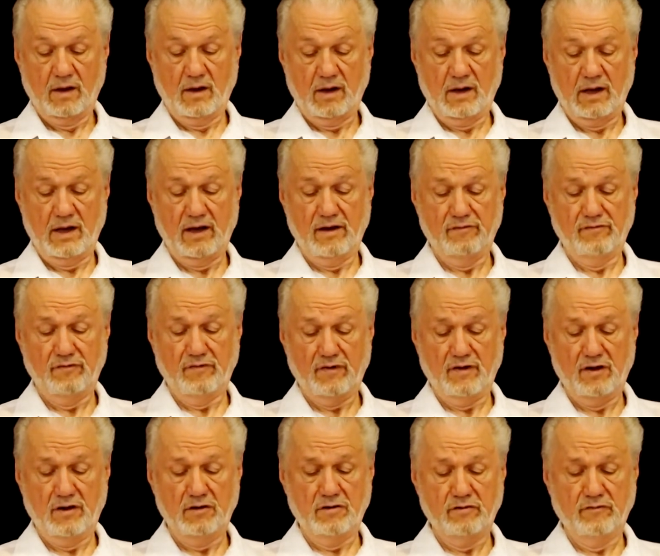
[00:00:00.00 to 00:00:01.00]
I have
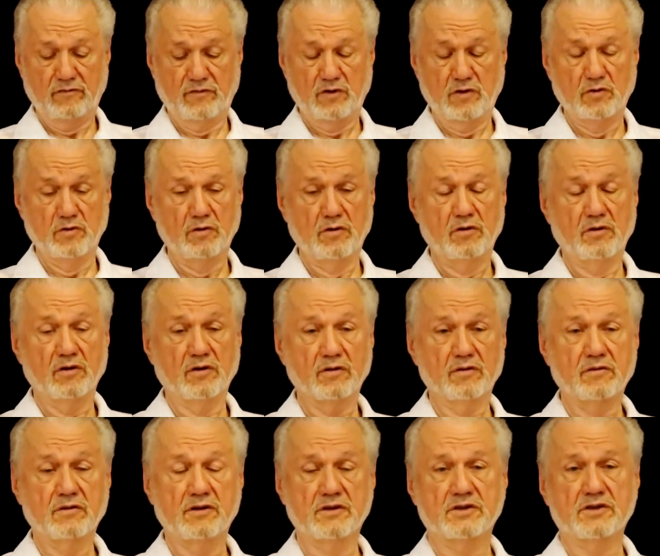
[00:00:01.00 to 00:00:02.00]
interviewed
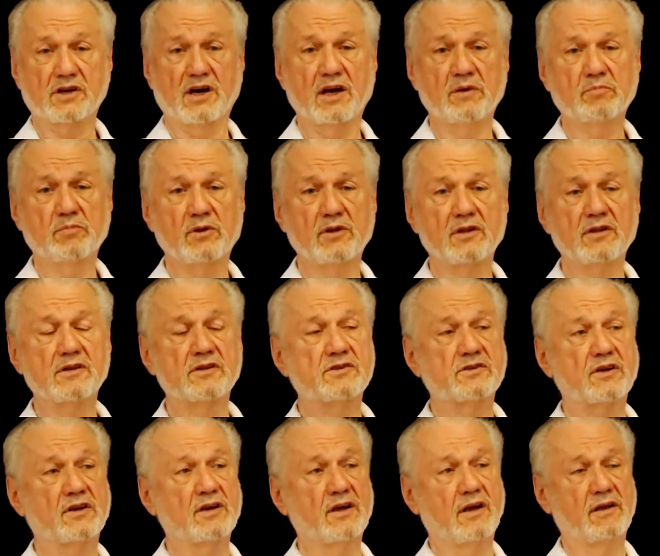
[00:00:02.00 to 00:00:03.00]
disciples
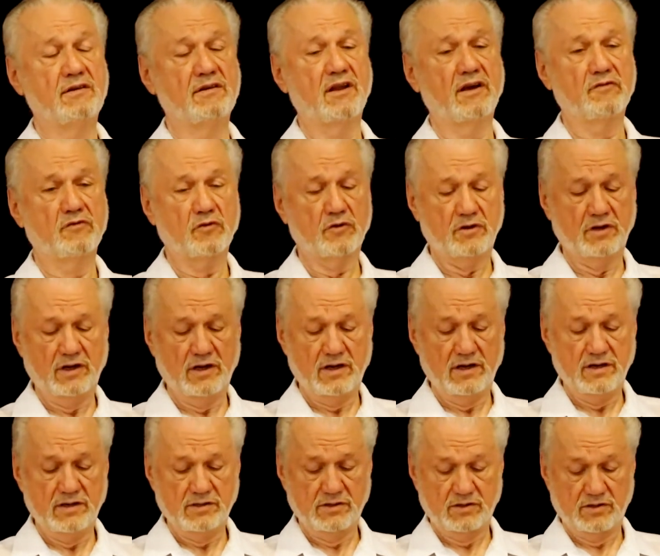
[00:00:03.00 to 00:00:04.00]
and
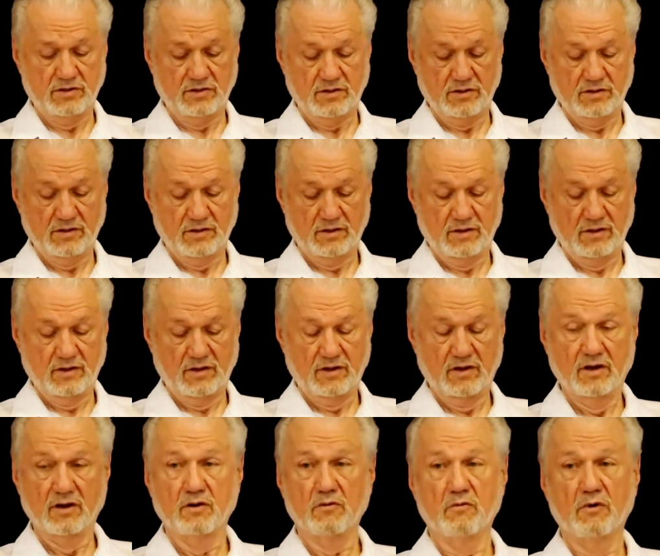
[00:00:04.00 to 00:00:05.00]
devotees,
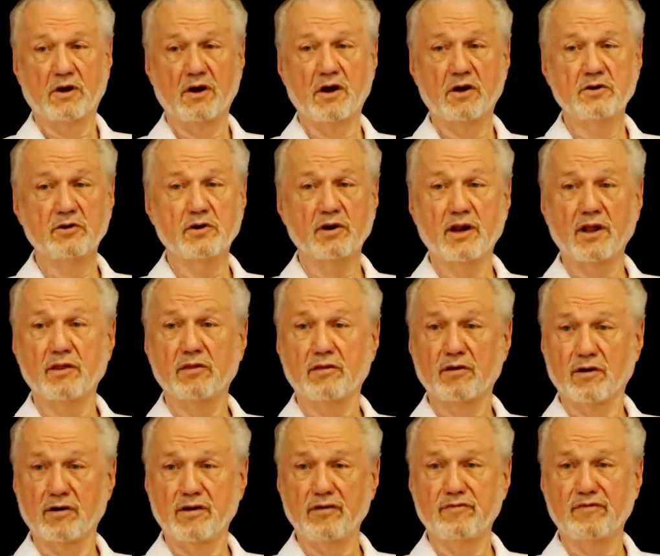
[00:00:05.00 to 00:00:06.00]

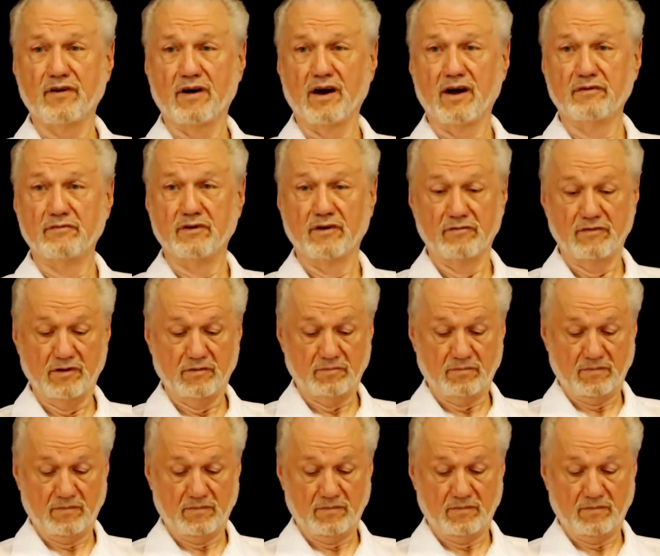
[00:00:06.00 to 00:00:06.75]
135 of them.